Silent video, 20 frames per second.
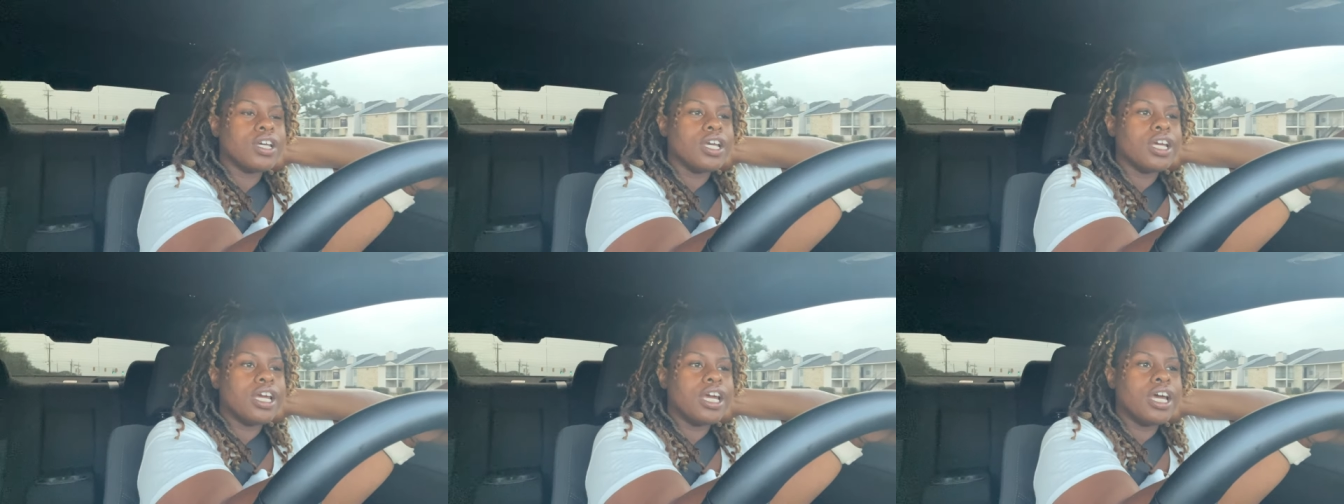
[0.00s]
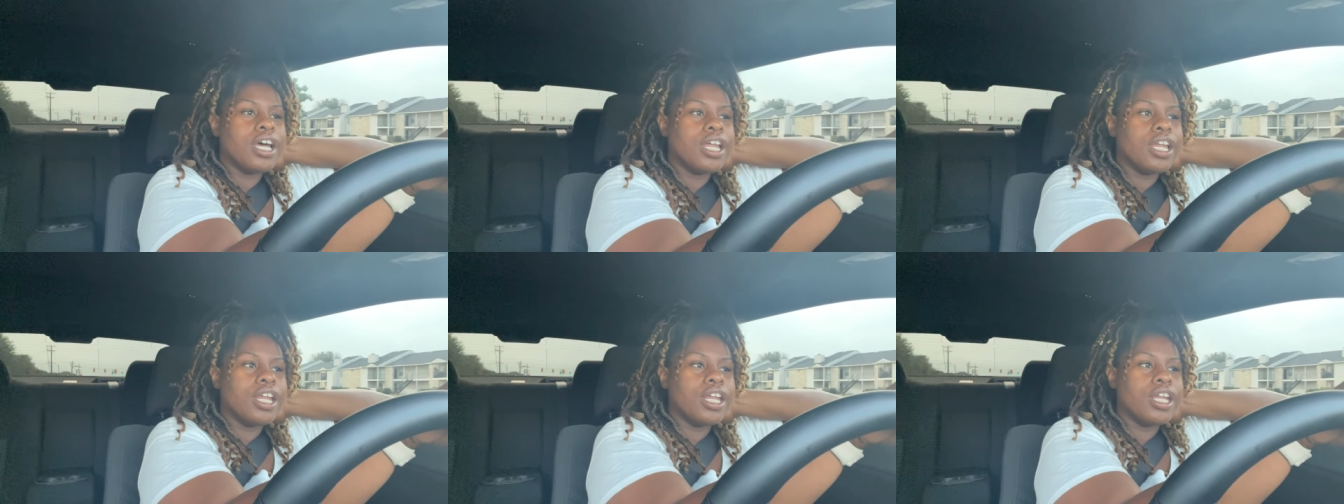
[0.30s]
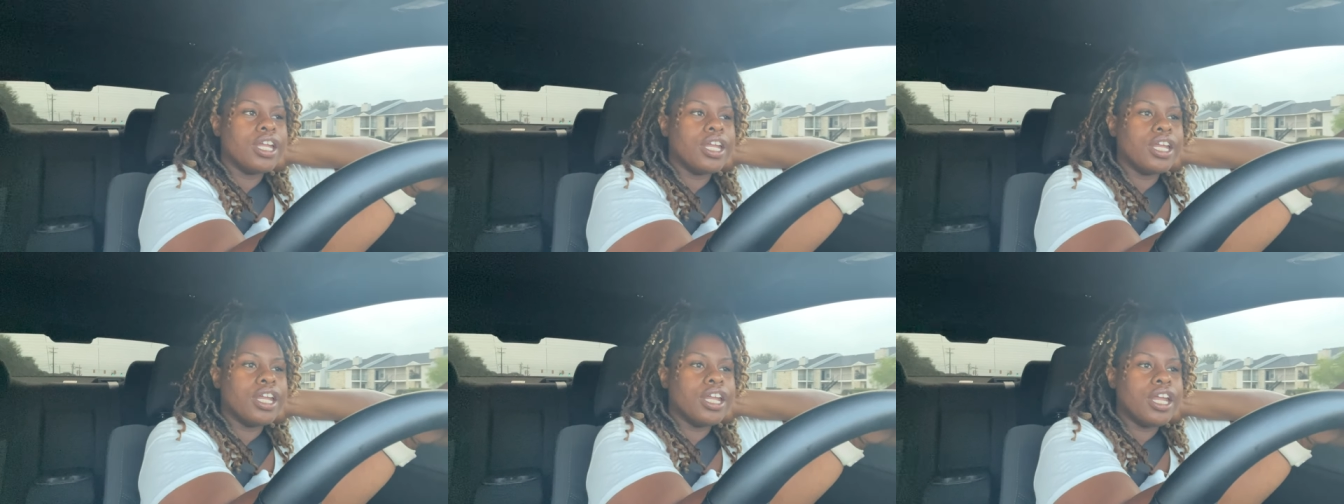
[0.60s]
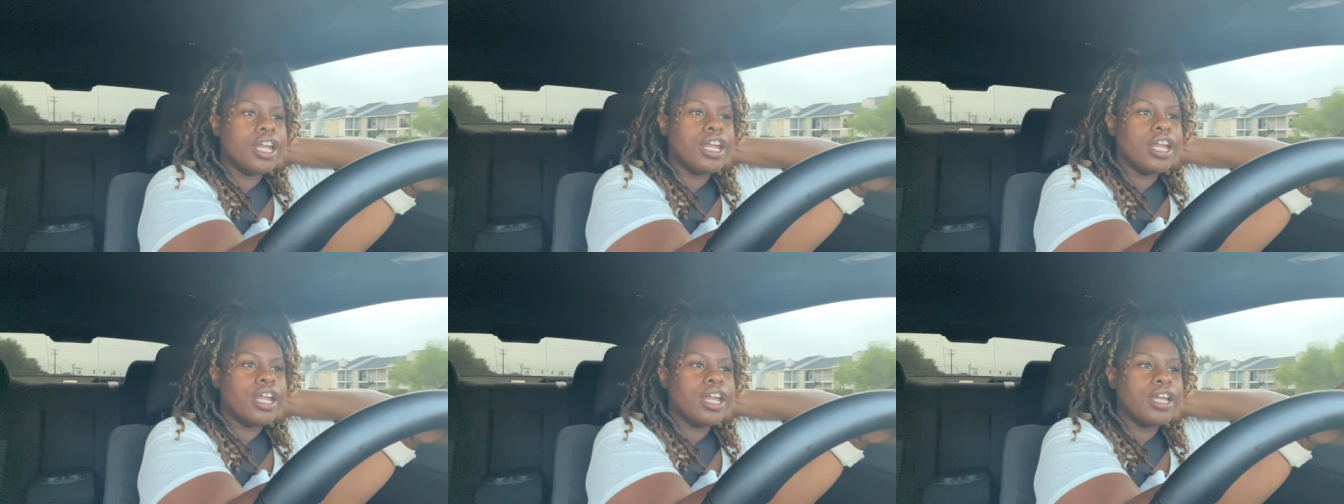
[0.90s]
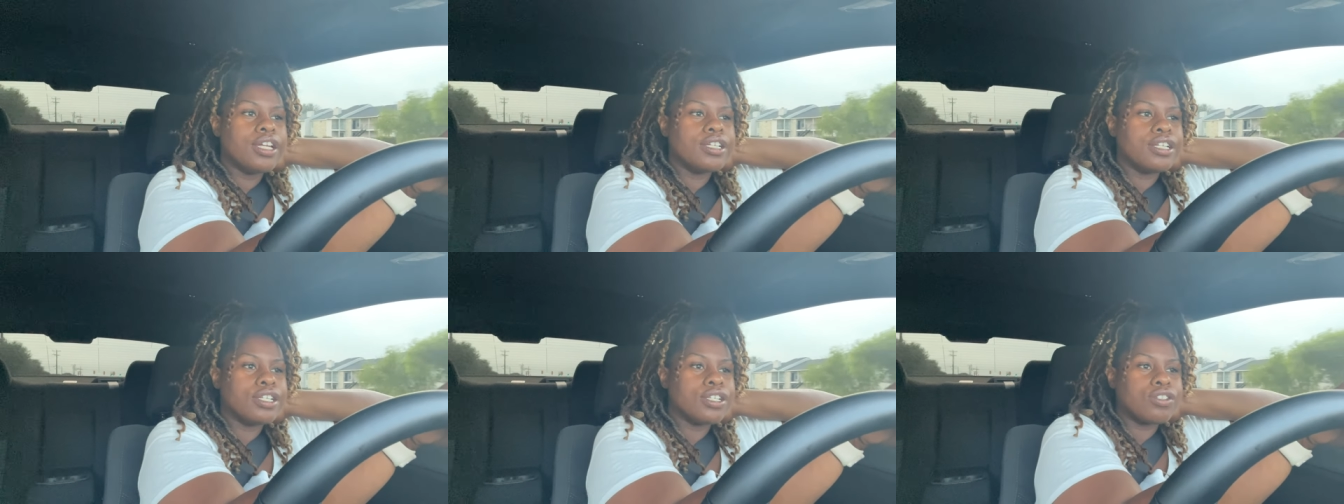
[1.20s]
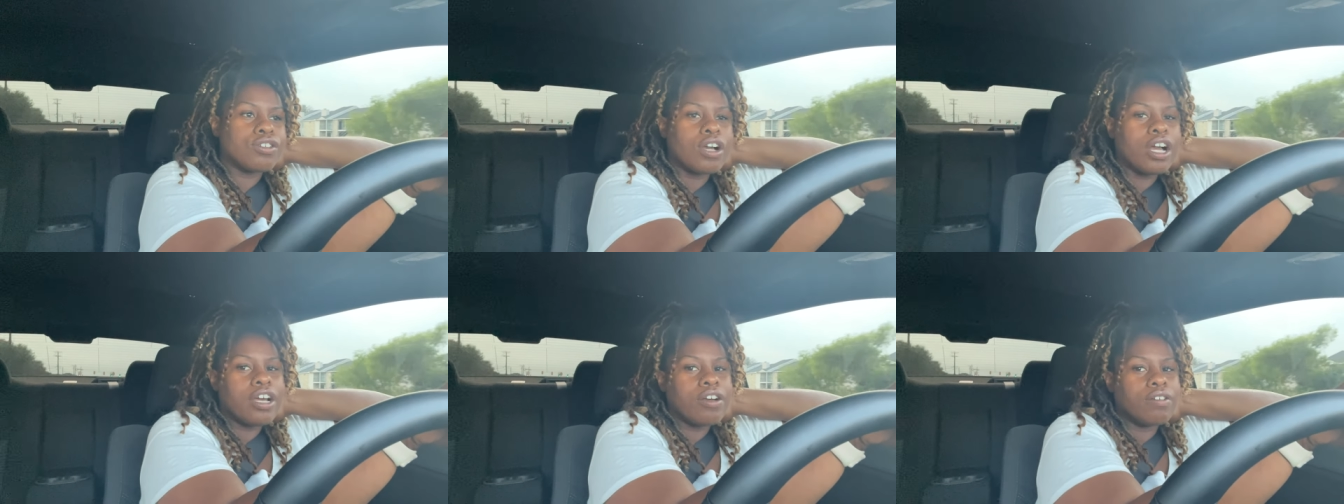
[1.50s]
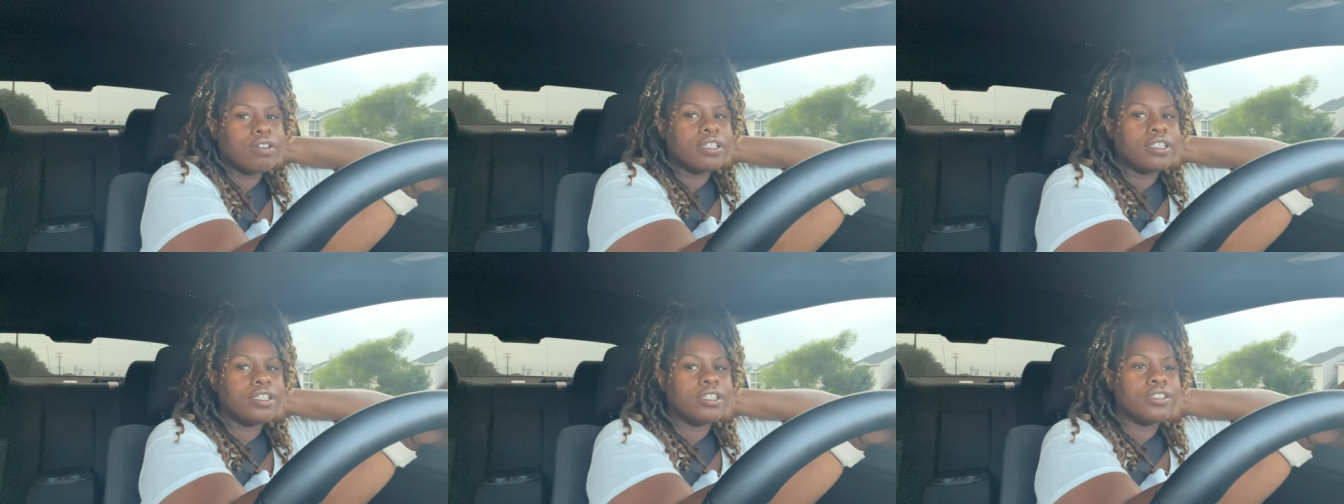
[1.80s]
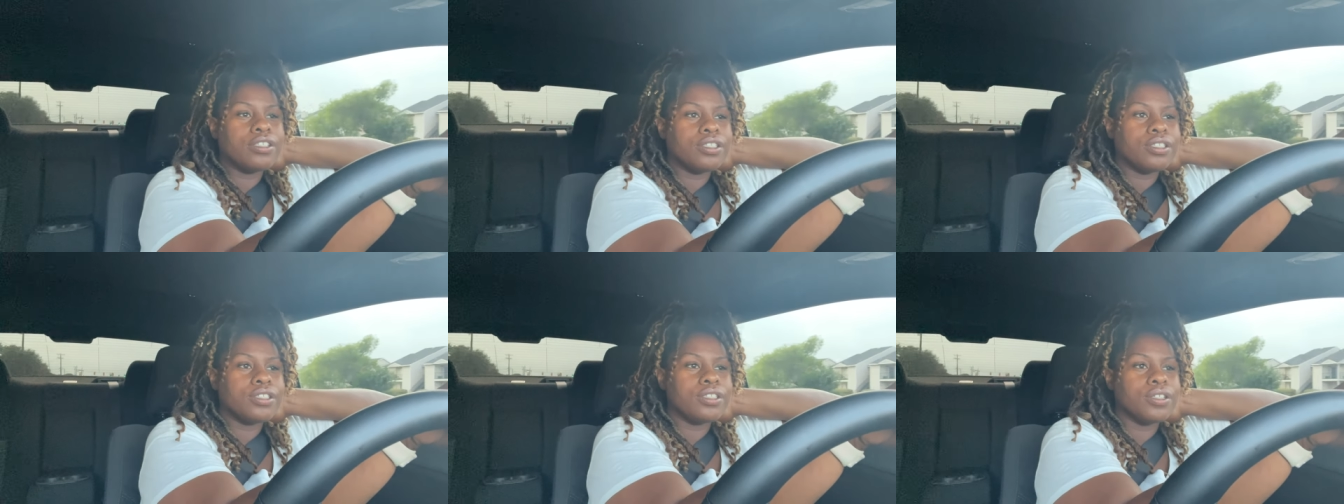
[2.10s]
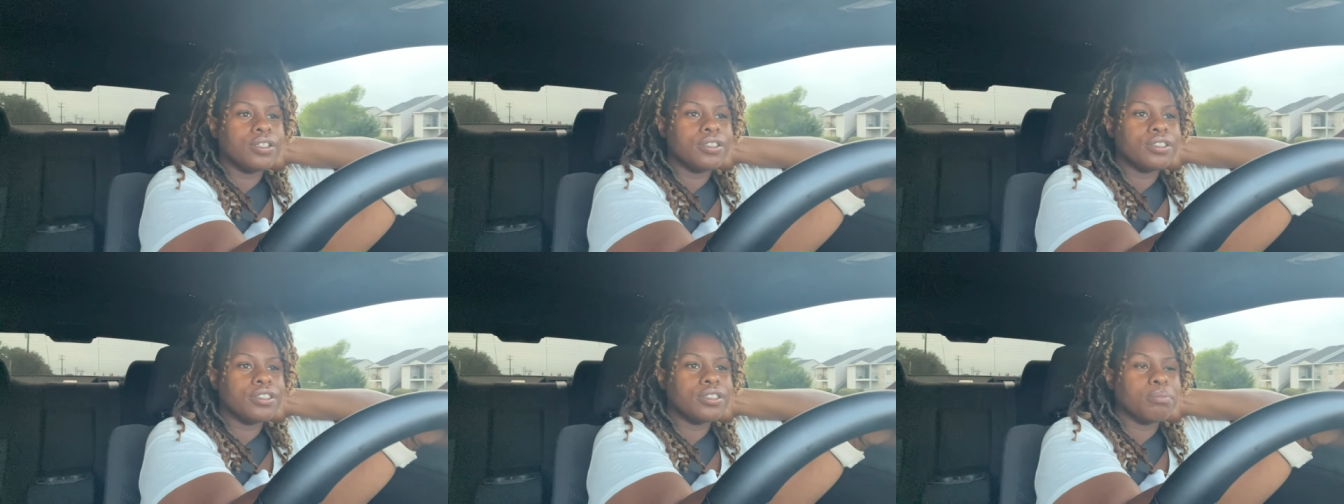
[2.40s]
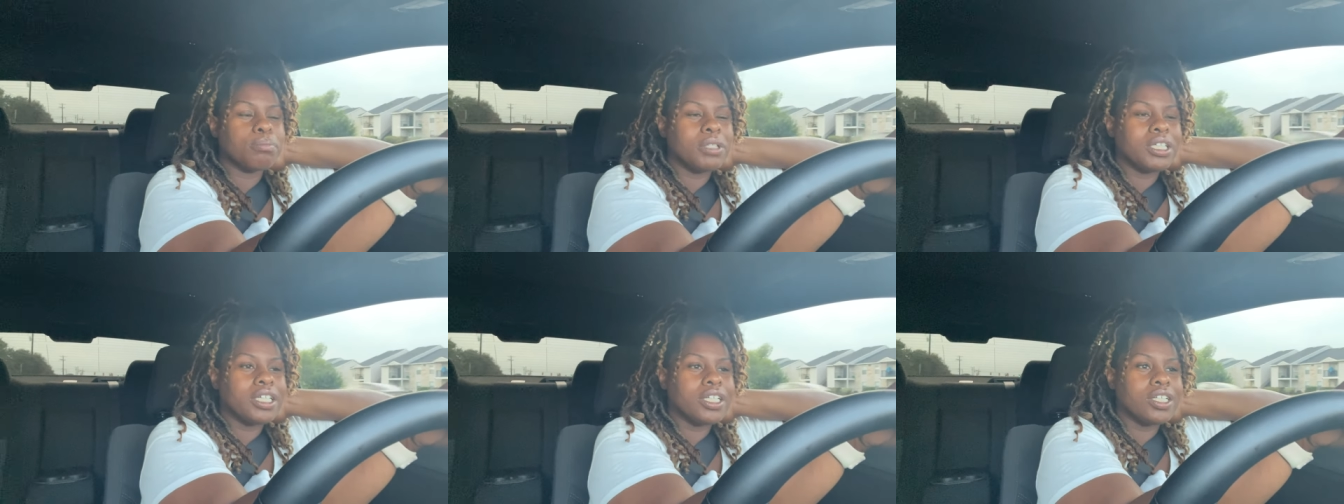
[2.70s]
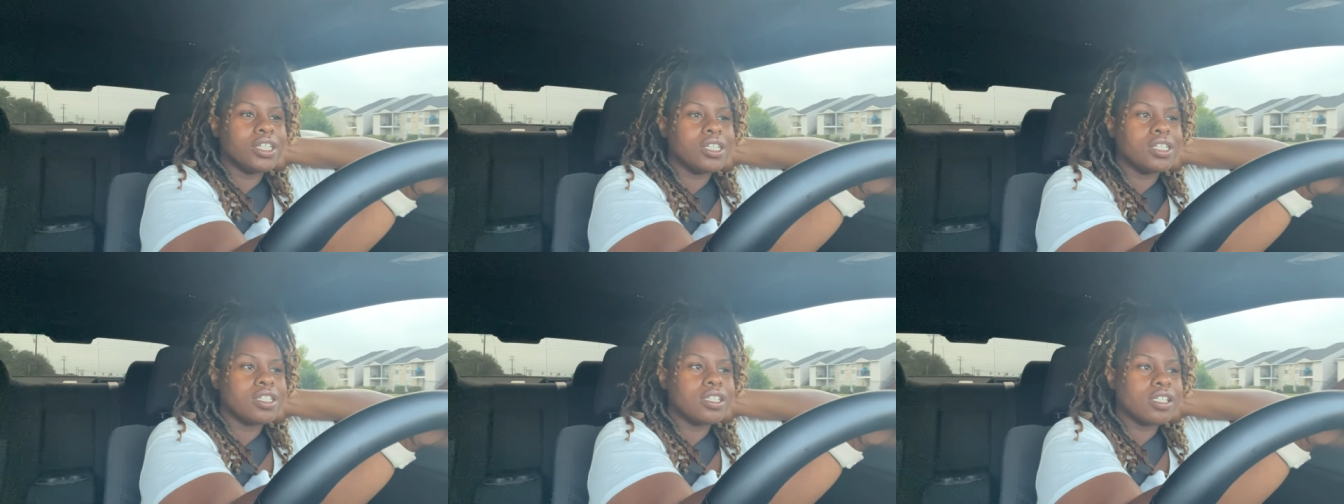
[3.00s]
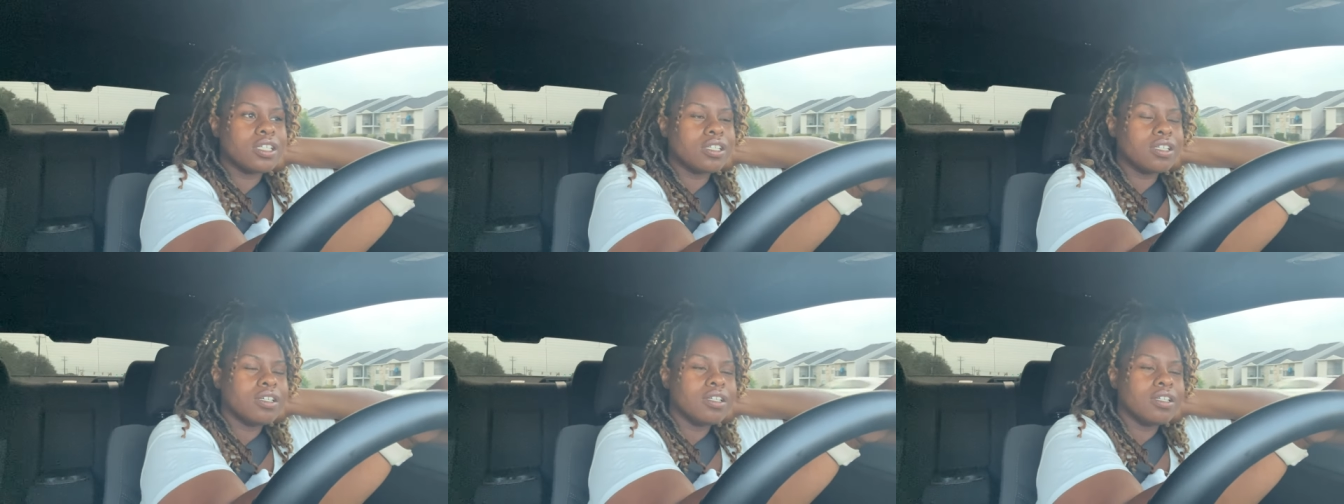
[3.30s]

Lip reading: and just try on the shirts, because